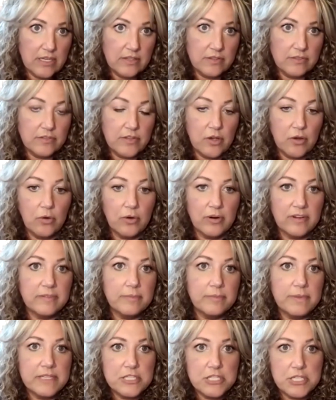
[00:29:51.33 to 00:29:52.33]
So, or
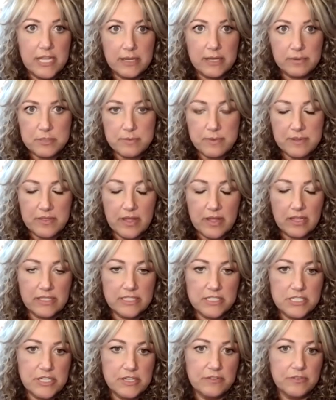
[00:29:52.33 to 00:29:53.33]
speech language
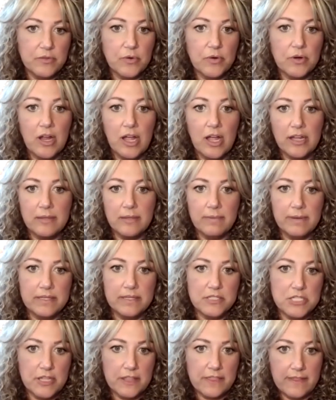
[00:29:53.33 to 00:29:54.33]
pathologists or
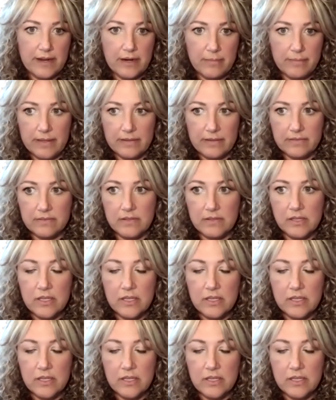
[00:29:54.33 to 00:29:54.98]
occupational therapists.